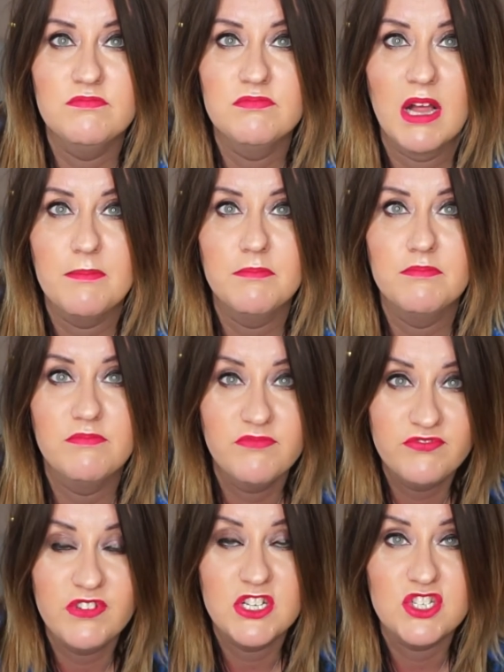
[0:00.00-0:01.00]
like
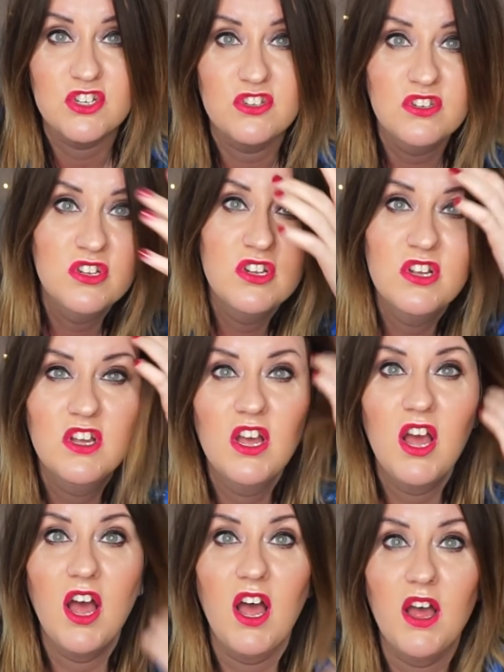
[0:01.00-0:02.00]
vision.
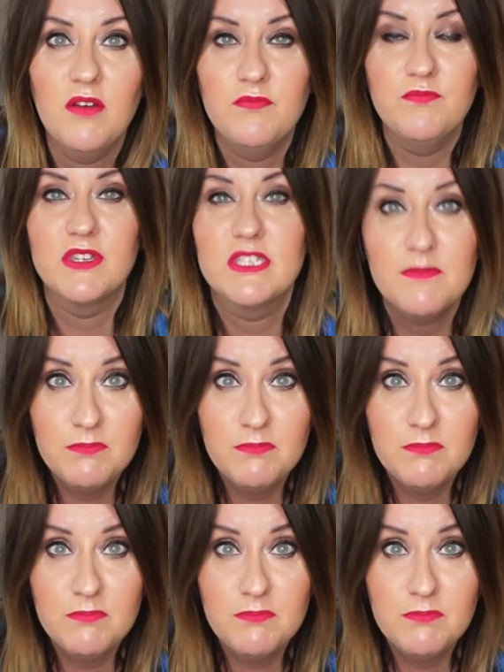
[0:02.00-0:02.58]
It's